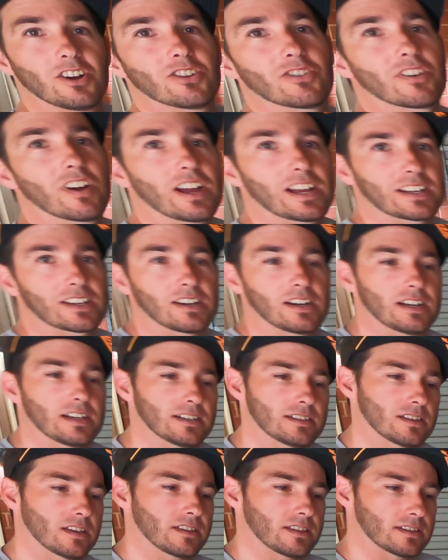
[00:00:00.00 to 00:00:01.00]
Right
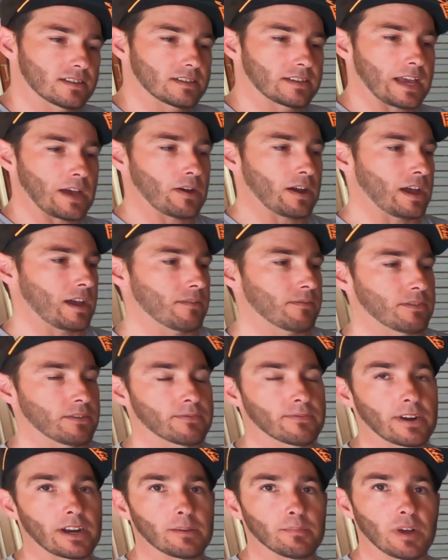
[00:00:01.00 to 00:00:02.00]
guys, so this is how I have the
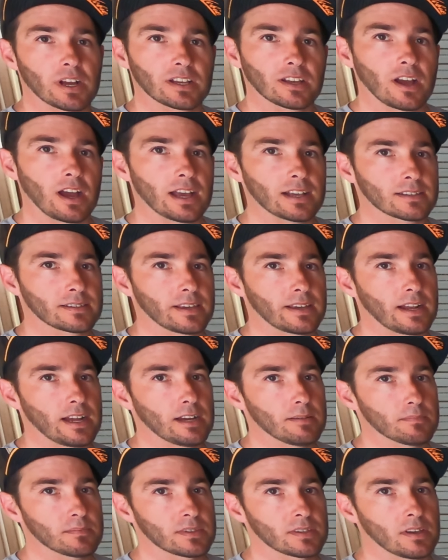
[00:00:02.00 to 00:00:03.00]
front of my kayak set
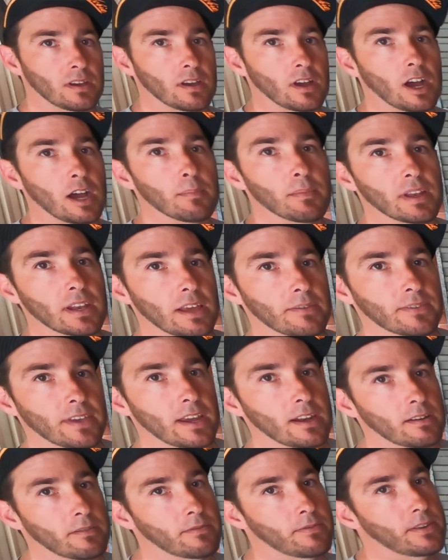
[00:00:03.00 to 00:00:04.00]
up. So I'm a
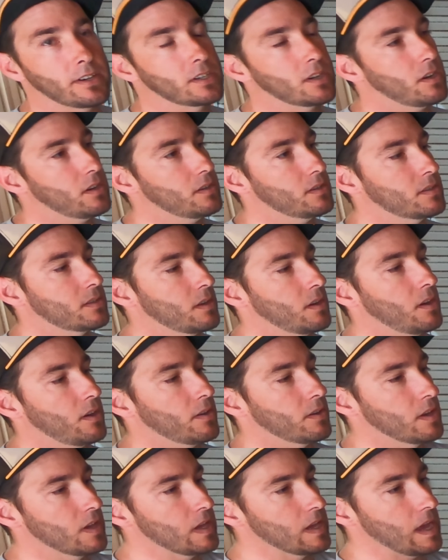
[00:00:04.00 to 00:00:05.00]
left-handed fisher,
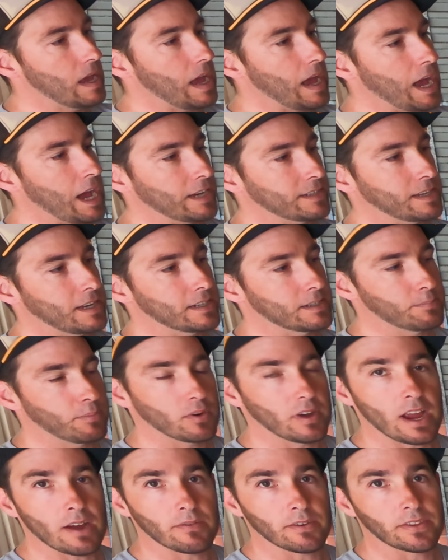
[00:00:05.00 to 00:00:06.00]
so I tend to
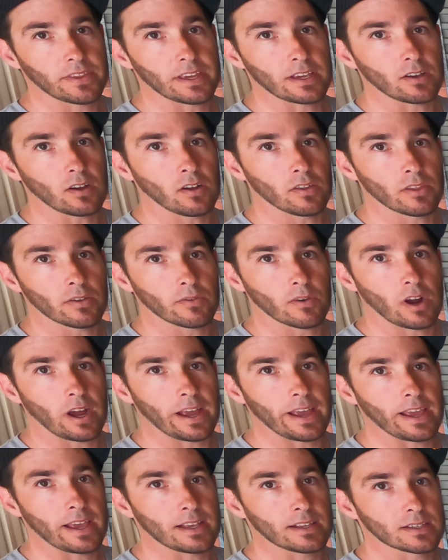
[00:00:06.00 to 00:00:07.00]
put everything on the right
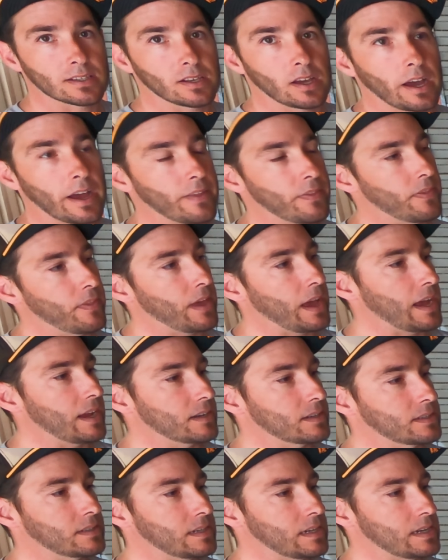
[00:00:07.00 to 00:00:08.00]
hand side
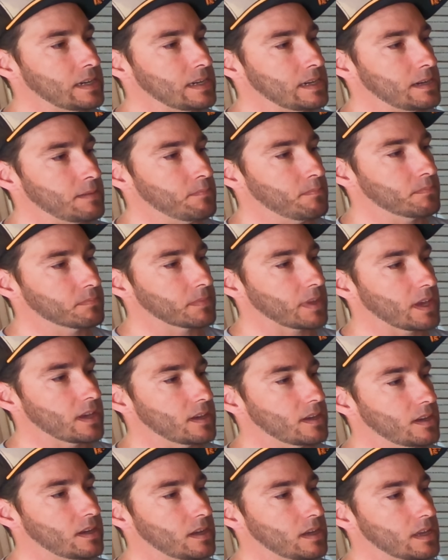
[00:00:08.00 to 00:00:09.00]
that
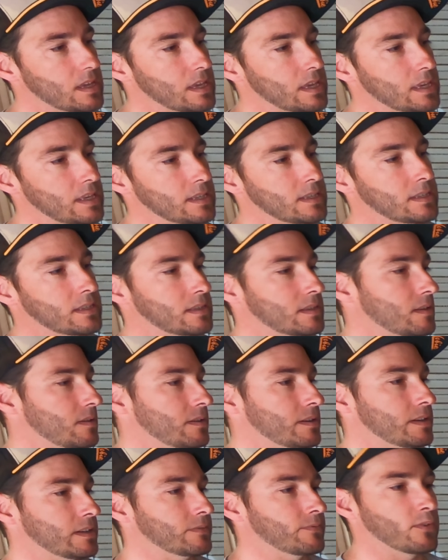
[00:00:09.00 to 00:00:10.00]
is
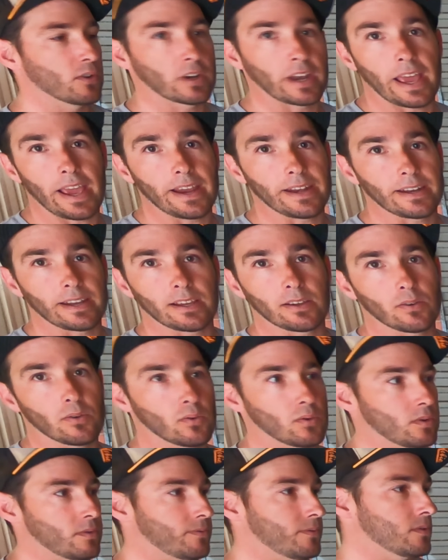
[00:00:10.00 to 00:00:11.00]
for landing
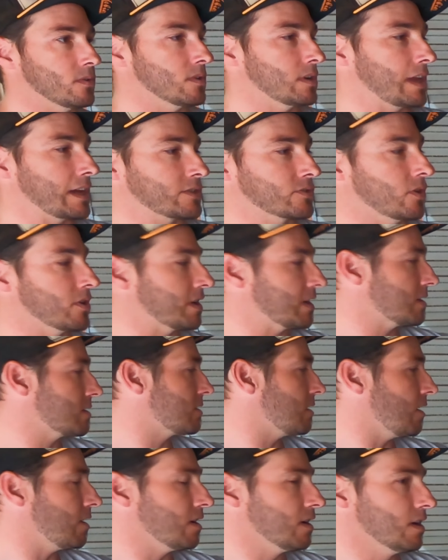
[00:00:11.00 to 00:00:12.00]
or for electronics.
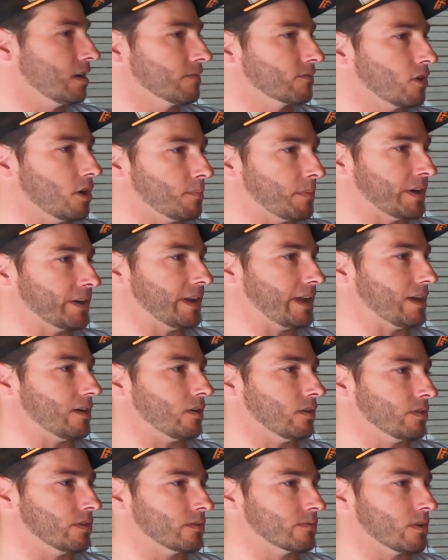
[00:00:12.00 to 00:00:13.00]
So I've got my net
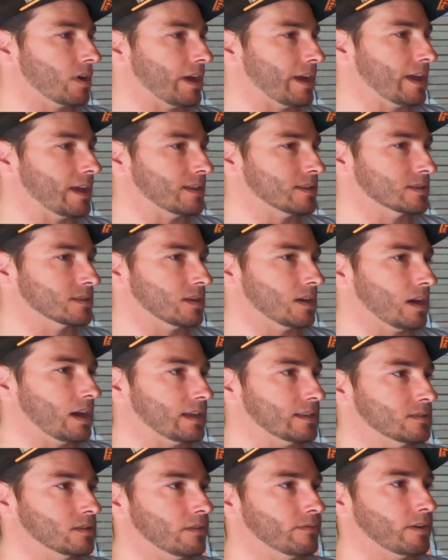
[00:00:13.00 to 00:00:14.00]
on the right hand
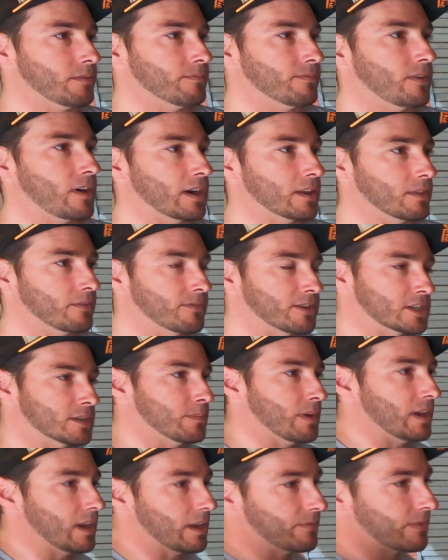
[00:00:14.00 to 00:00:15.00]
side, so if I'm firing the fish in
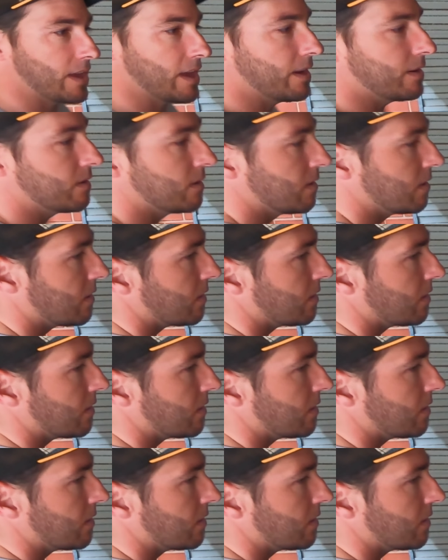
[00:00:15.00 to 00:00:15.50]
my left hand,